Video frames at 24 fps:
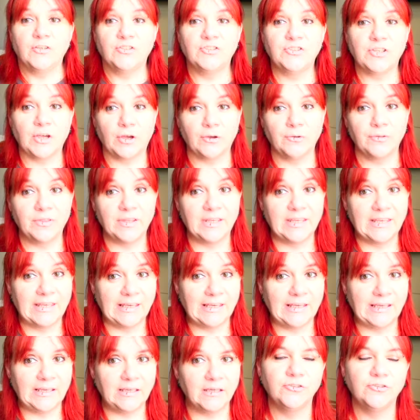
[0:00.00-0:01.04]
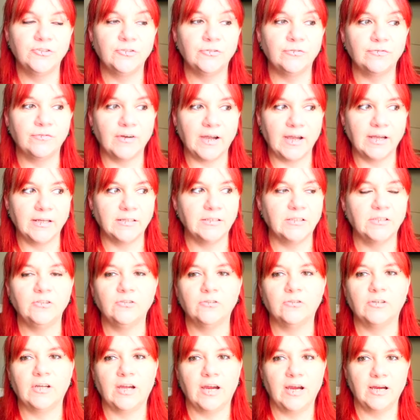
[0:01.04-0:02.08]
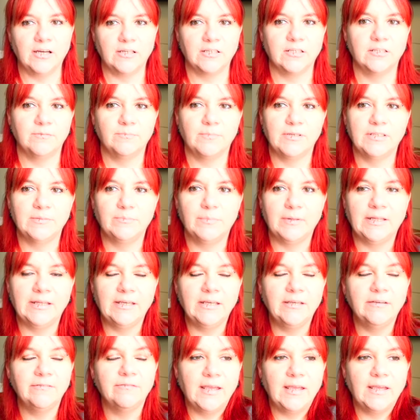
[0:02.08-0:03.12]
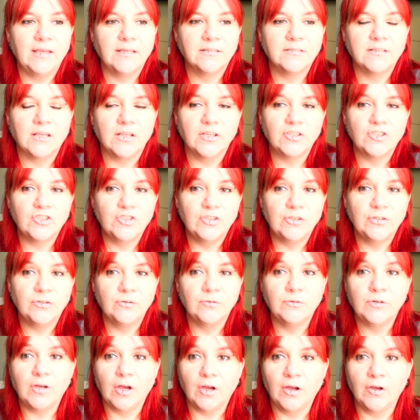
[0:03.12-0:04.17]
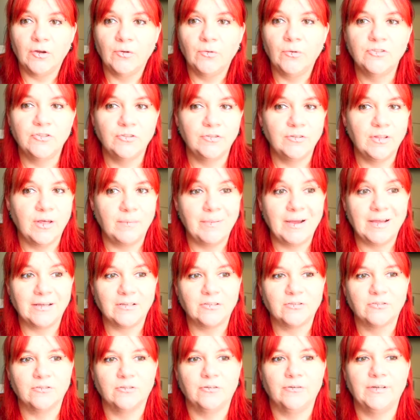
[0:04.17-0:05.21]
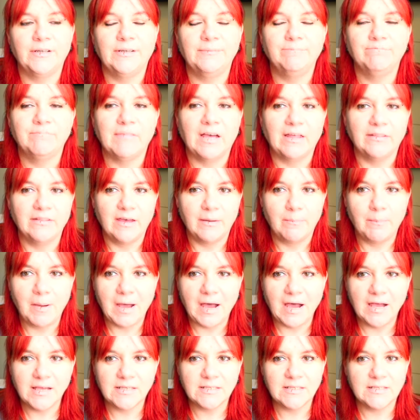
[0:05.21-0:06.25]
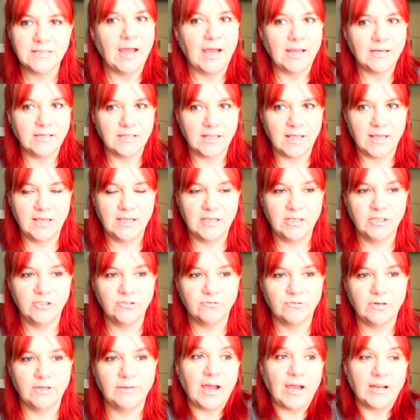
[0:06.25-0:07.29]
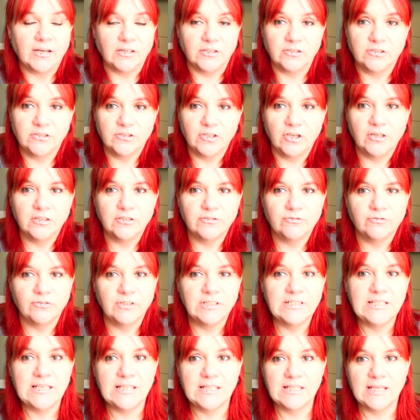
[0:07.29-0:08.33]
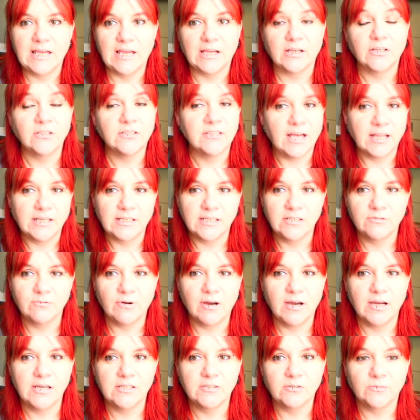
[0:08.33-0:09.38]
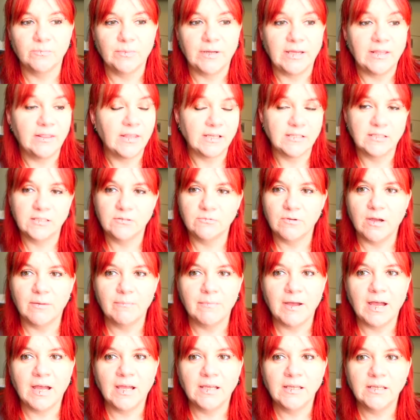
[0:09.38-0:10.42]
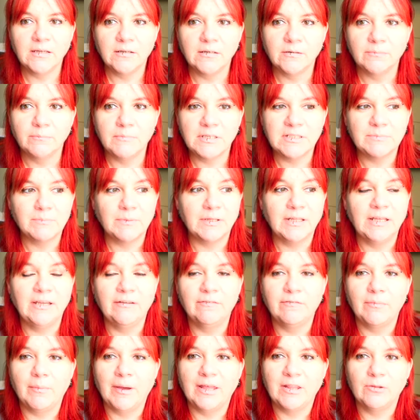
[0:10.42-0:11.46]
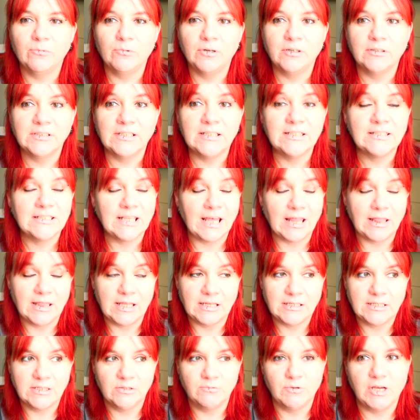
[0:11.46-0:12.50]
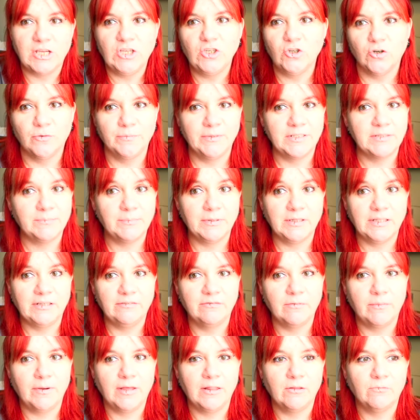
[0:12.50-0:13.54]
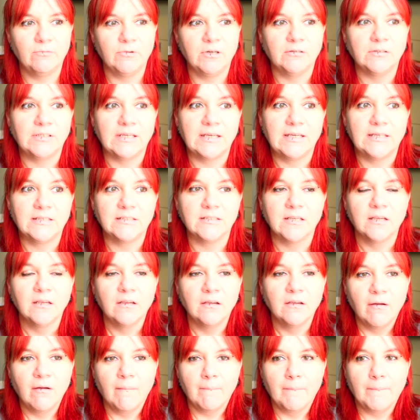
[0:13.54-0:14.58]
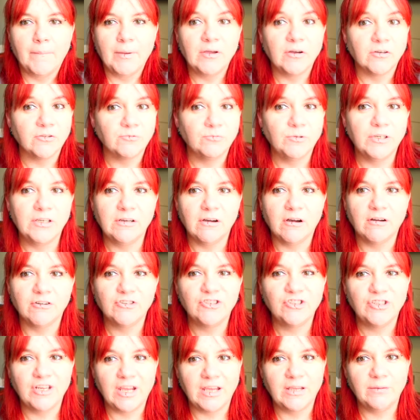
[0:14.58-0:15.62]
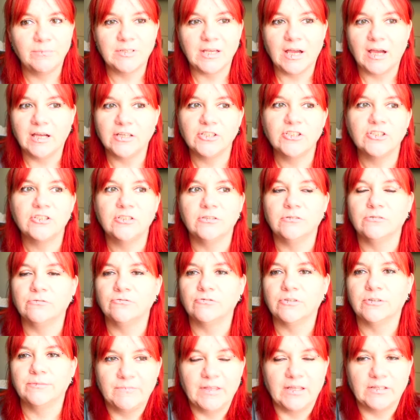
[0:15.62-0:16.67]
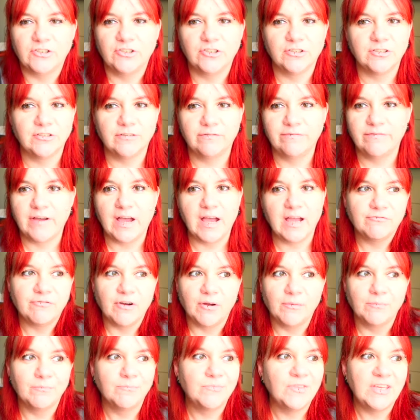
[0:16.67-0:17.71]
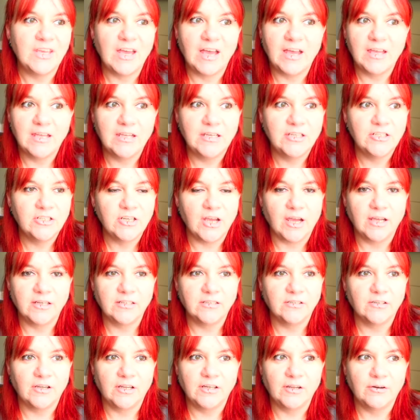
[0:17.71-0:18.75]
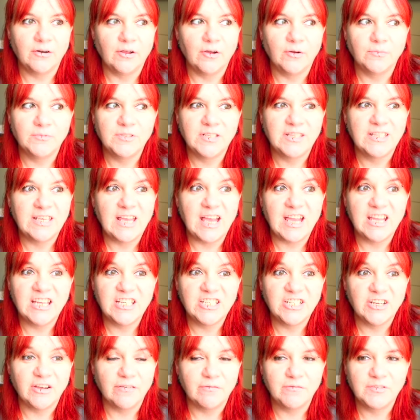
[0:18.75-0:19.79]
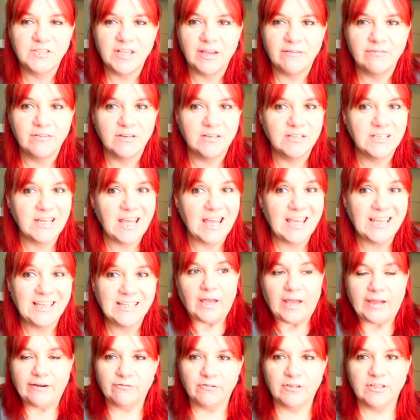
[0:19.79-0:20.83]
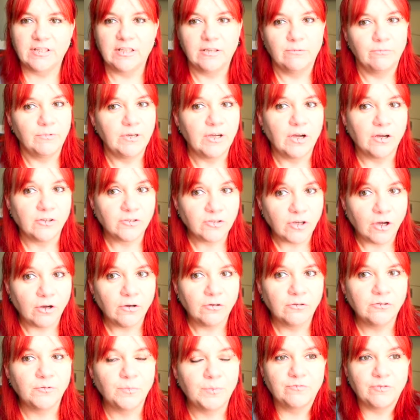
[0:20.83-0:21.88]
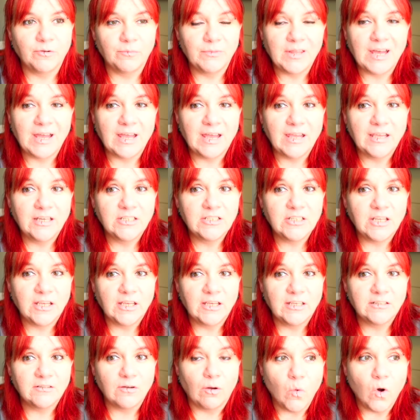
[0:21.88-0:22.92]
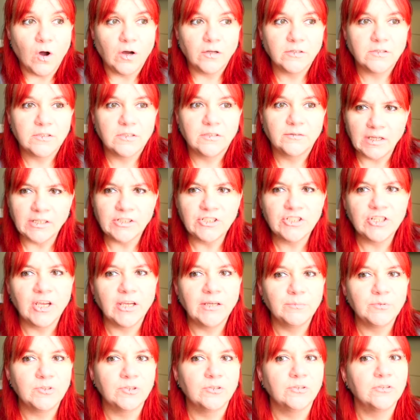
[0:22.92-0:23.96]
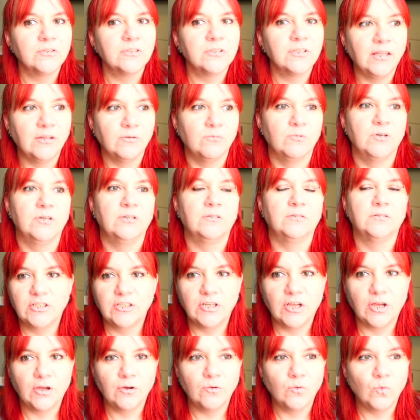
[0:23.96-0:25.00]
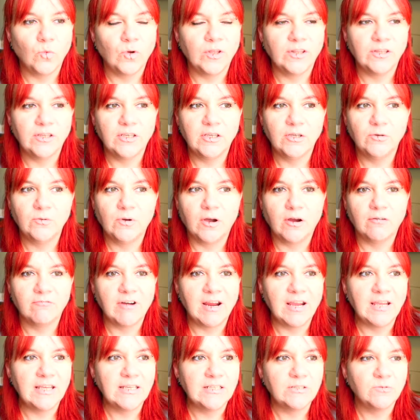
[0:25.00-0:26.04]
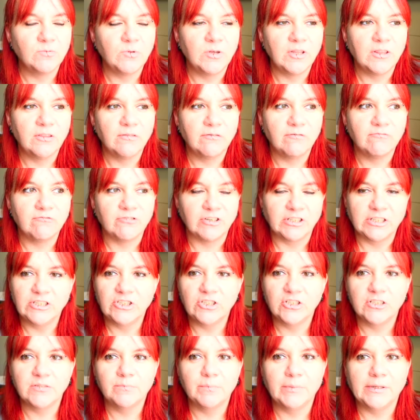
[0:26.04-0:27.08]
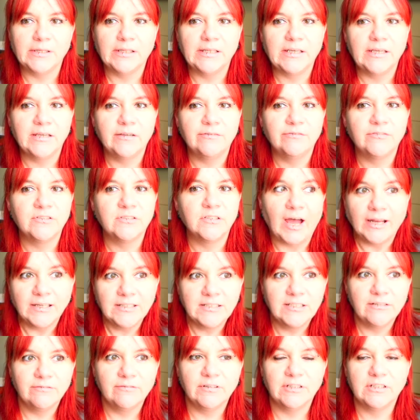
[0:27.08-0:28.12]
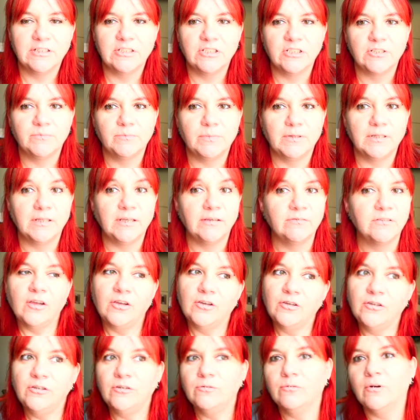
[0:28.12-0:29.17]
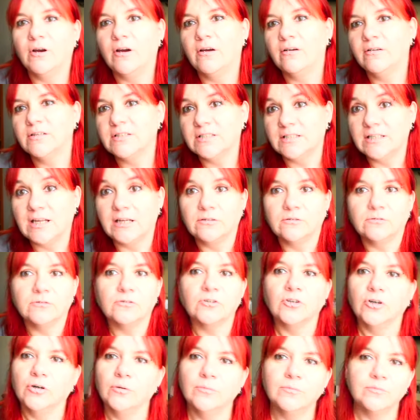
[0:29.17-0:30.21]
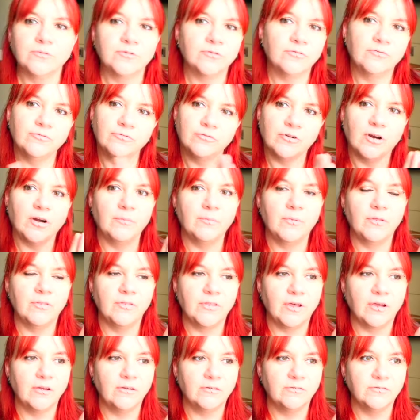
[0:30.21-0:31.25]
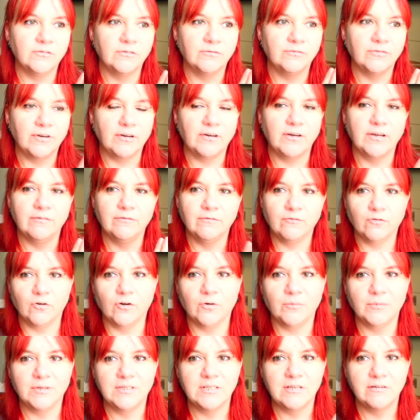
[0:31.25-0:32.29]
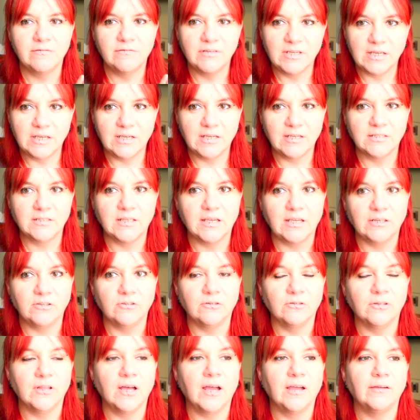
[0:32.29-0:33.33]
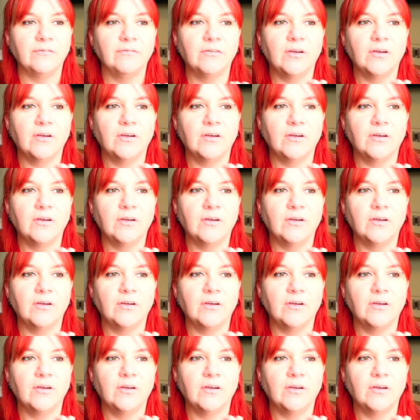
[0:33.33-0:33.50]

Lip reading: So the key to finding your character's misbelief is to go to their backstory and their past and their history and search for it in there, because that is where it will be. That is where my misbelief about the world is, and that is where your misbelief about the world is. Because we are shaped as children. That's just a fact. From the age, I don't know, up to the age of 7, 8, everything we are told from that age is what shapes us in the world. You know, whether you are raised with religious beliefs, anti-religious beliefs, who you are as an adult comes from those very informative years in your life.